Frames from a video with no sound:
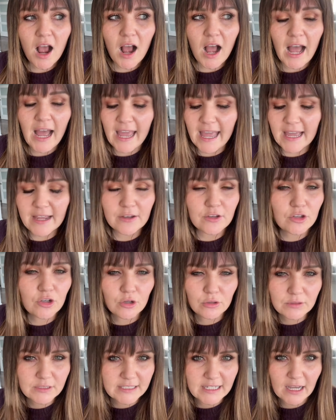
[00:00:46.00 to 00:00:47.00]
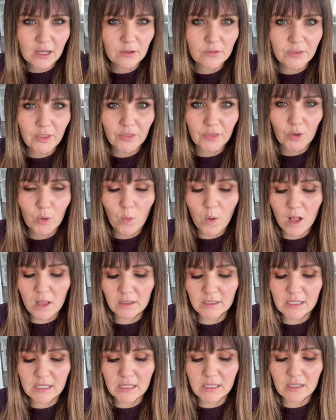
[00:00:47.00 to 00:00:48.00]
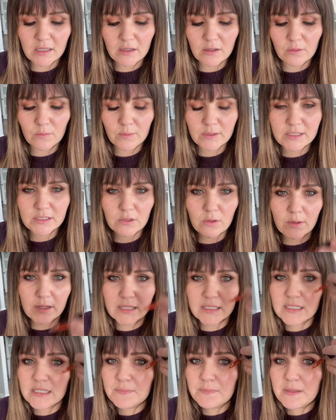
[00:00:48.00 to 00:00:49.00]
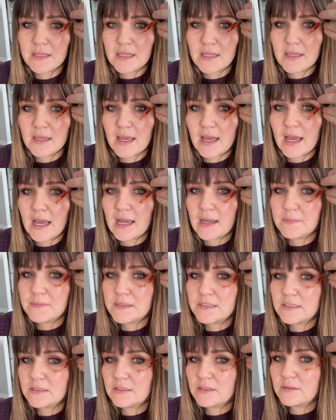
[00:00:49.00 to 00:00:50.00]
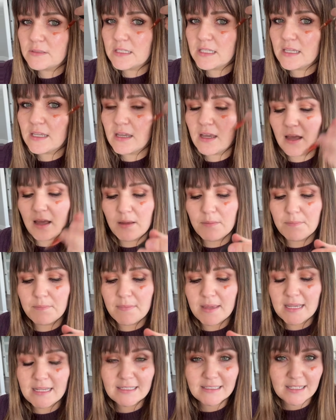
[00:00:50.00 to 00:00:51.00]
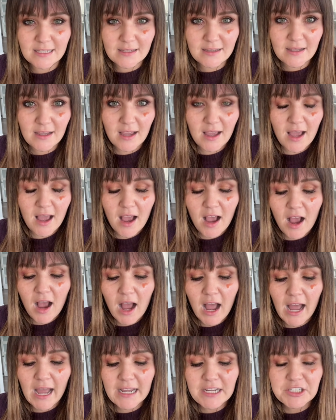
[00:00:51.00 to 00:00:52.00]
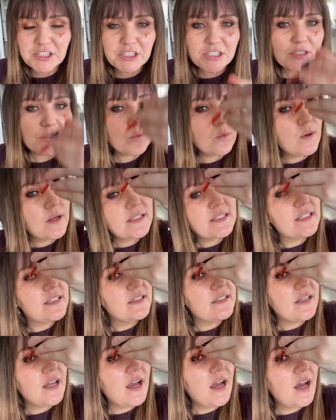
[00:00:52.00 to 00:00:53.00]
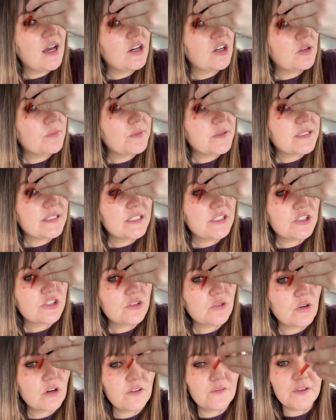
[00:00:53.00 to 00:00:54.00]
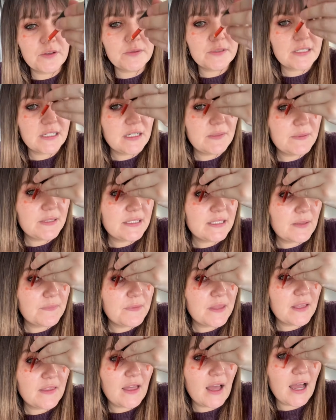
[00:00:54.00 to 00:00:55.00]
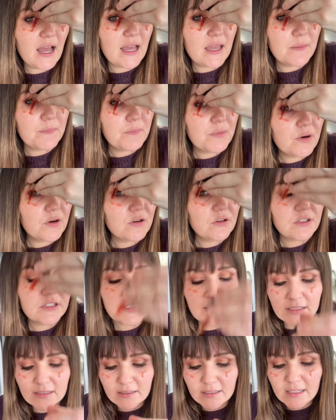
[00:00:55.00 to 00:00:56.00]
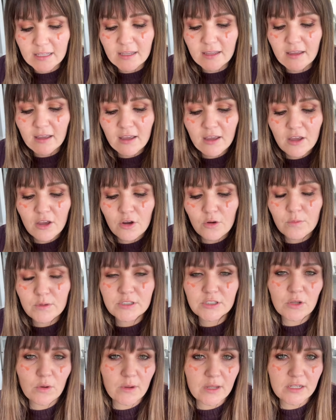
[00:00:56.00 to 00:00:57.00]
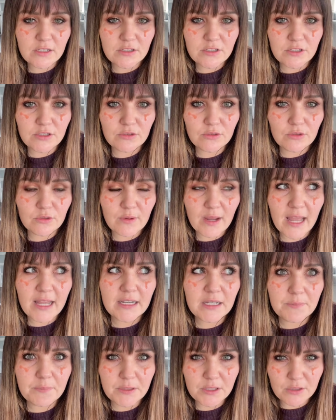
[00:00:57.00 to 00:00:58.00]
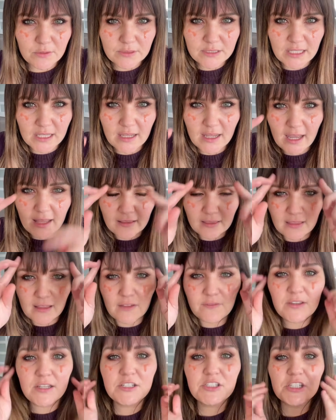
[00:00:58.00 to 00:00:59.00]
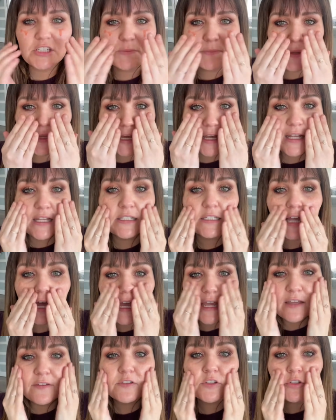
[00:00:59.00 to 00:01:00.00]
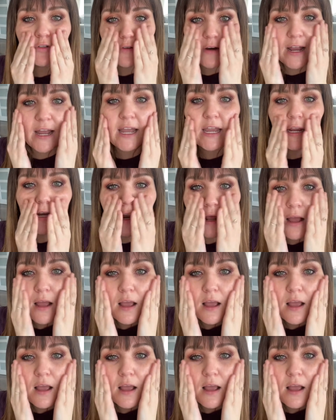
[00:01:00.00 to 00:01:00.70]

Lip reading: I had no doubt that the quality was going to be absolutely amazing. I just wasn't 100% sure if it was going to be something that I personally was going to end up using and loving, just because I have tried